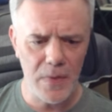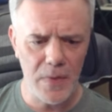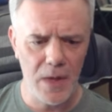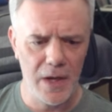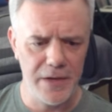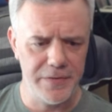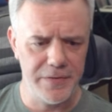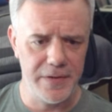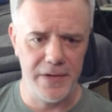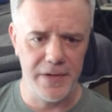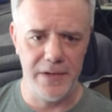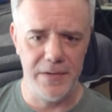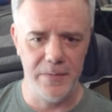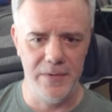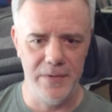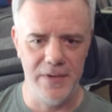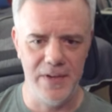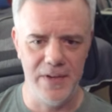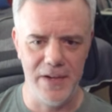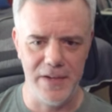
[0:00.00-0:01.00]
I had taken
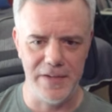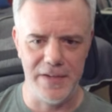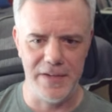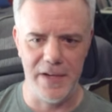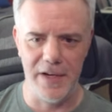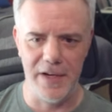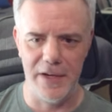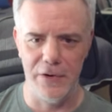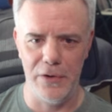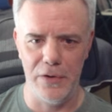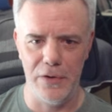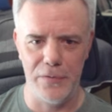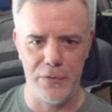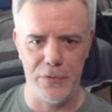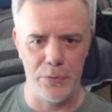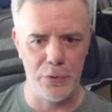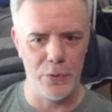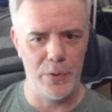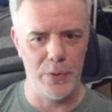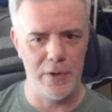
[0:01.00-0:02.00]
I had taken off the
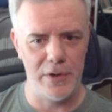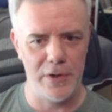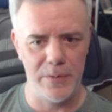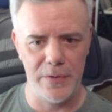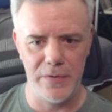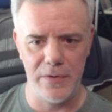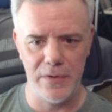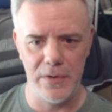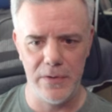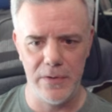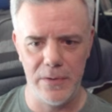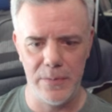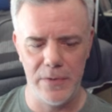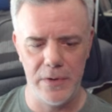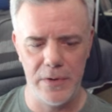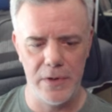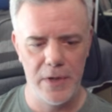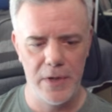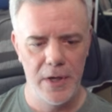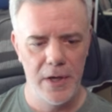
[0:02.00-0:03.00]
requirements a little
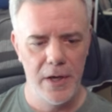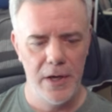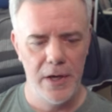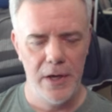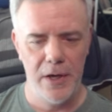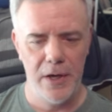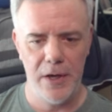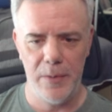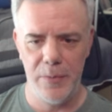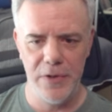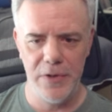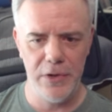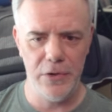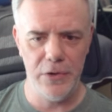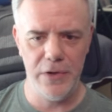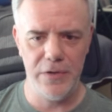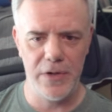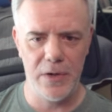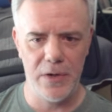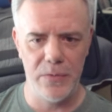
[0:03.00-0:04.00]
bit. But the
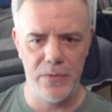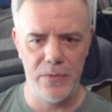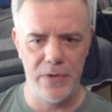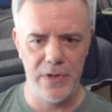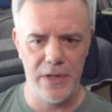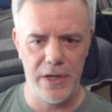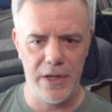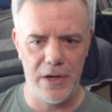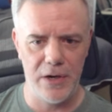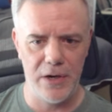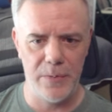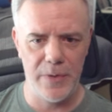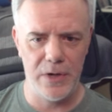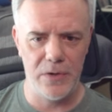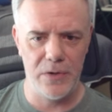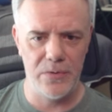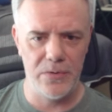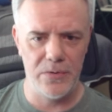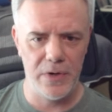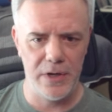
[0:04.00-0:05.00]
only thing I really care
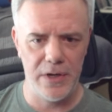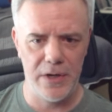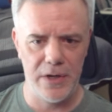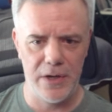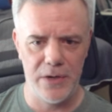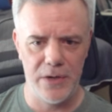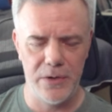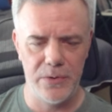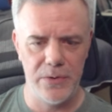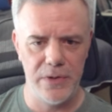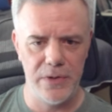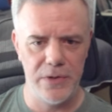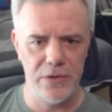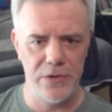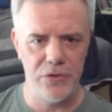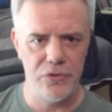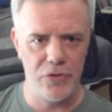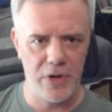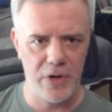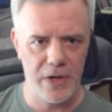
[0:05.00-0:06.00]
about right now
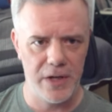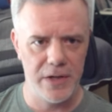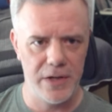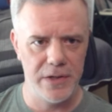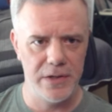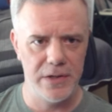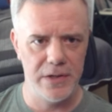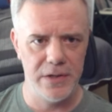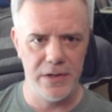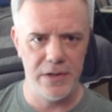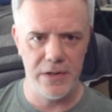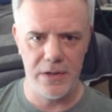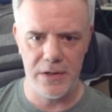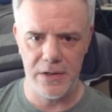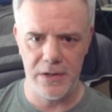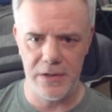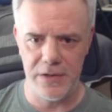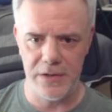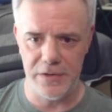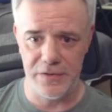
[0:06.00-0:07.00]
in Dragon
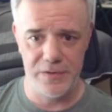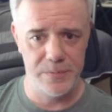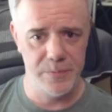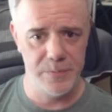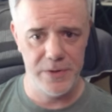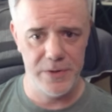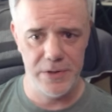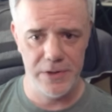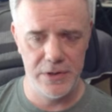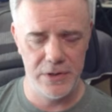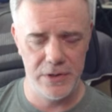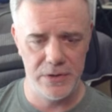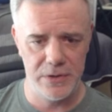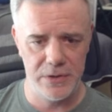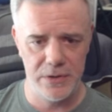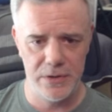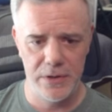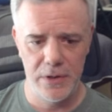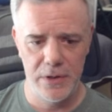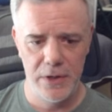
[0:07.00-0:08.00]
is speed
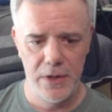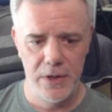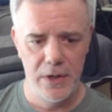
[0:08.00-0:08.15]
gear.